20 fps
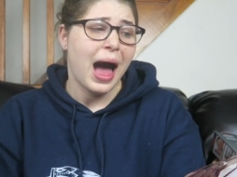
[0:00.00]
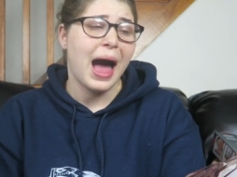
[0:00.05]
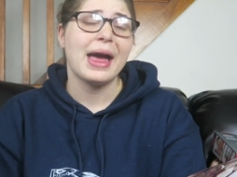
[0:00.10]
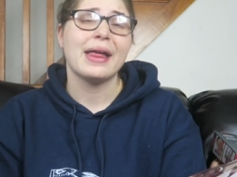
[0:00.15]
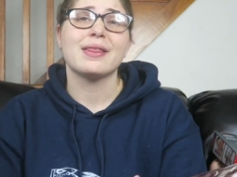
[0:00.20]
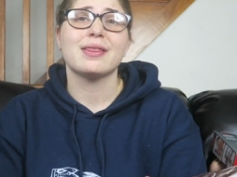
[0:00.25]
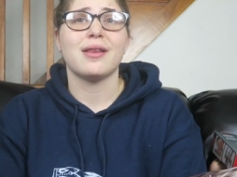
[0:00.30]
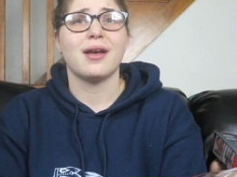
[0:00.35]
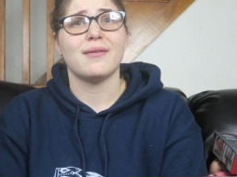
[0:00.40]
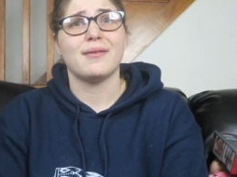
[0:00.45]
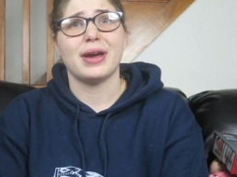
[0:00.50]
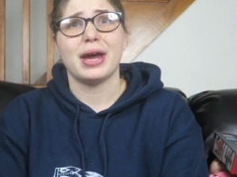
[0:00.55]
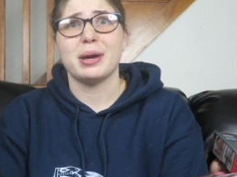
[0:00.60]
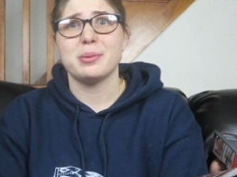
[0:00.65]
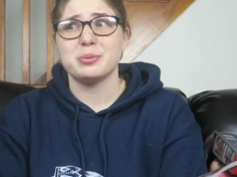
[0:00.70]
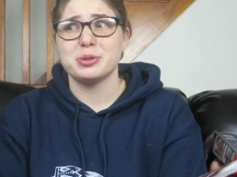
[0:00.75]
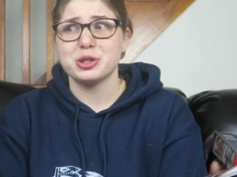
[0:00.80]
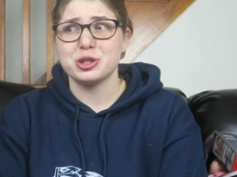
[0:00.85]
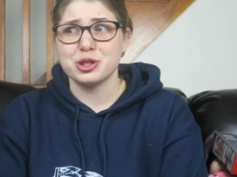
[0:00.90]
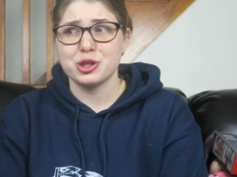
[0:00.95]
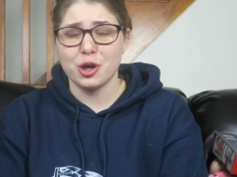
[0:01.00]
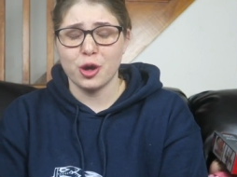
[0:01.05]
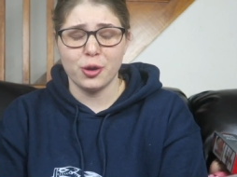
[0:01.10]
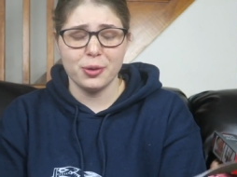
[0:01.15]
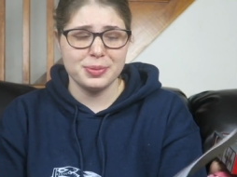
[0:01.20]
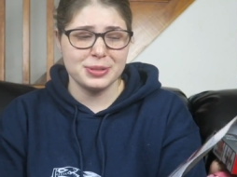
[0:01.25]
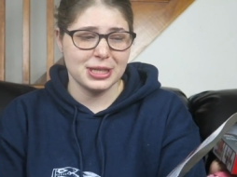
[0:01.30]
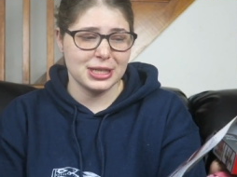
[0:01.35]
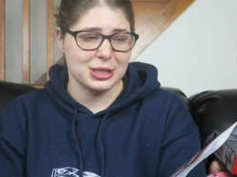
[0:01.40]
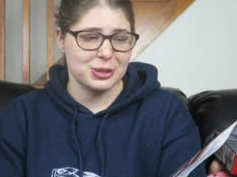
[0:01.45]
I love it. I'm so
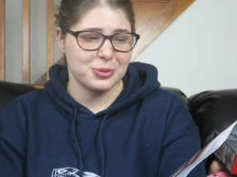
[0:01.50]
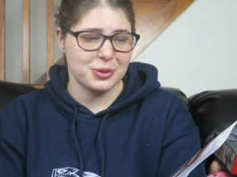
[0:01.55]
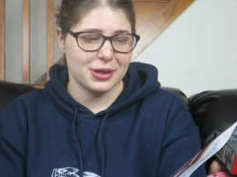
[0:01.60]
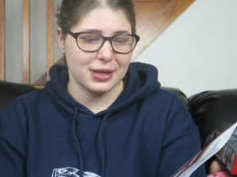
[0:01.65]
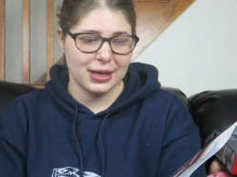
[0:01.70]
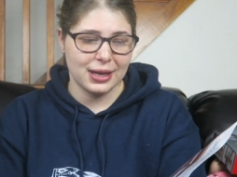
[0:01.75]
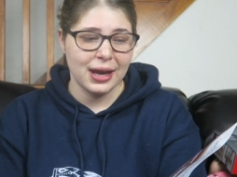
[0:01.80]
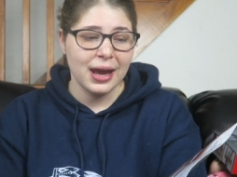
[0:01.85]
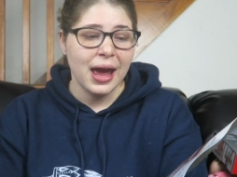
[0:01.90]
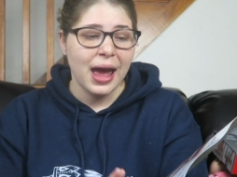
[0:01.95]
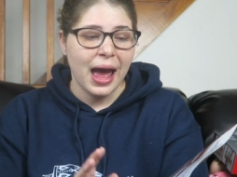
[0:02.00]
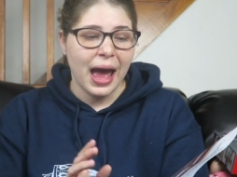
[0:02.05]
obsessed with it.